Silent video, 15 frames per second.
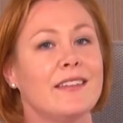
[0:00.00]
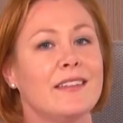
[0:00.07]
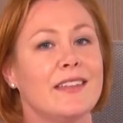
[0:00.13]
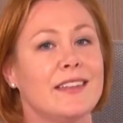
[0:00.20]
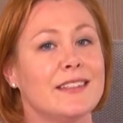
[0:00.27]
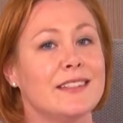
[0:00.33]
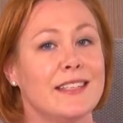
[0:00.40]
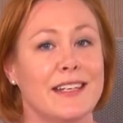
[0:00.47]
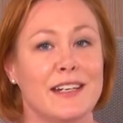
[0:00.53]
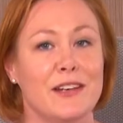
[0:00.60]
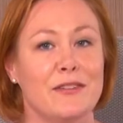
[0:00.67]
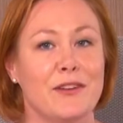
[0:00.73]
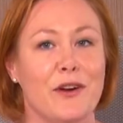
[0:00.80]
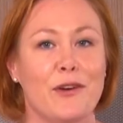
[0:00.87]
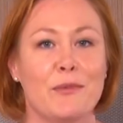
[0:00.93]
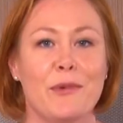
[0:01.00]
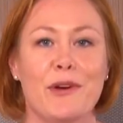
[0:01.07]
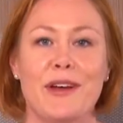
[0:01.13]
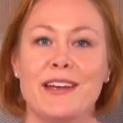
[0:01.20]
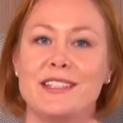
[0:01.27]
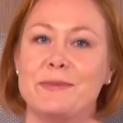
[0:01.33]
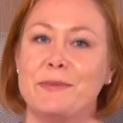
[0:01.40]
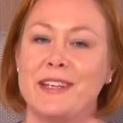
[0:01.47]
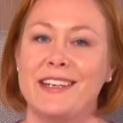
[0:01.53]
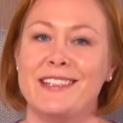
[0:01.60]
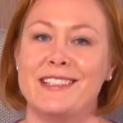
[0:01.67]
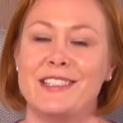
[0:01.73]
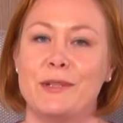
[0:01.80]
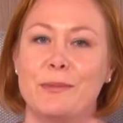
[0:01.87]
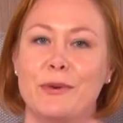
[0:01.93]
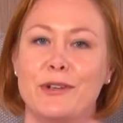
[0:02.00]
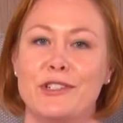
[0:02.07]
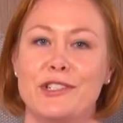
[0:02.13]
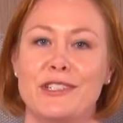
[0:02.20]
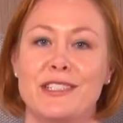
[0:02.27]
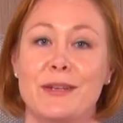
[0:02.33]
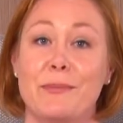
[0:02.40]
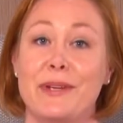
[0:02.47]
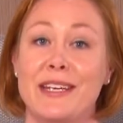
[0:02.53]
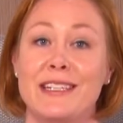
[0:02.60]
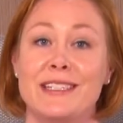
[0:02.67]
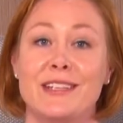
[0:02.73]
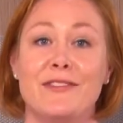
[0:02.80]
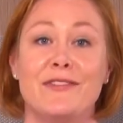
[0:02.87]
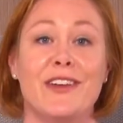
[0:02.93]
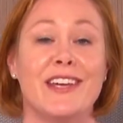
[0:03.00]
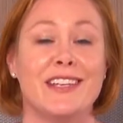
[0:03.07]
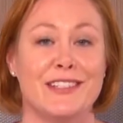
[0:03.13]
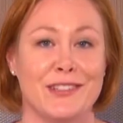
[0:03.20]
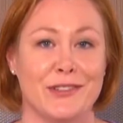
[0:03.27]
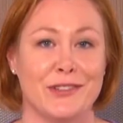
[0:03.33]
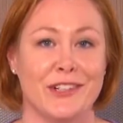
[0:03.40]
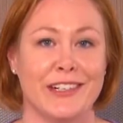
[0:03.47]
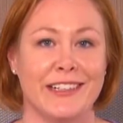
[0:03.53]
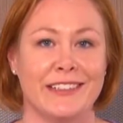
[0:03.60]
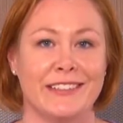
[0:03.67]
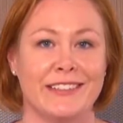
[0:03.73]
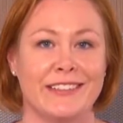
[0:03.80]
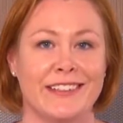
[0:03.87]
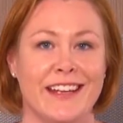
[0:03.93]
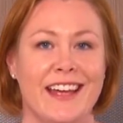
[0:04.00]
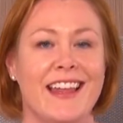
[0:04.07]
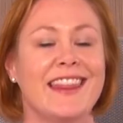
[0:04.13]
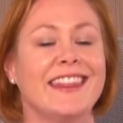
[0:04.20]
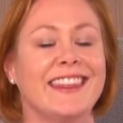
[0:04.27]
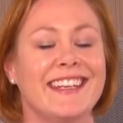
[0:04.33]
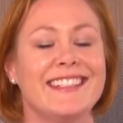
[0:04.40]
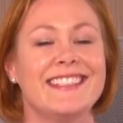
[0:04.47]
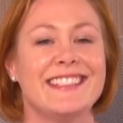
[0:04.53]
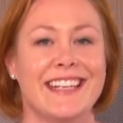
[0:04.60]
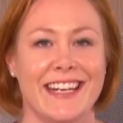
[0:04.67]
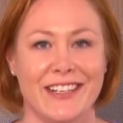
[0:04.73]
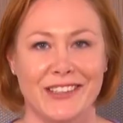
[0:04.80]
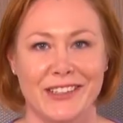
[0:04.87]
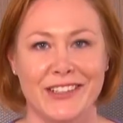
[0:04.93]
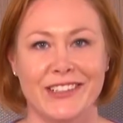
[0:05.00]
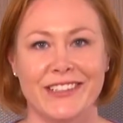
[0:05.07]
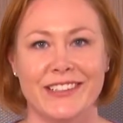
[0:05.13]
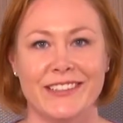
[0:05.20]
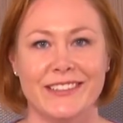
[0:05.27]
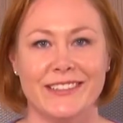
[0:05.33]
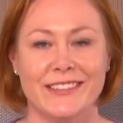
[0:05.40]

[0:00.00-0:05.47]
The city of Kokomo has plans to purchase a piece of history. Let's take a look.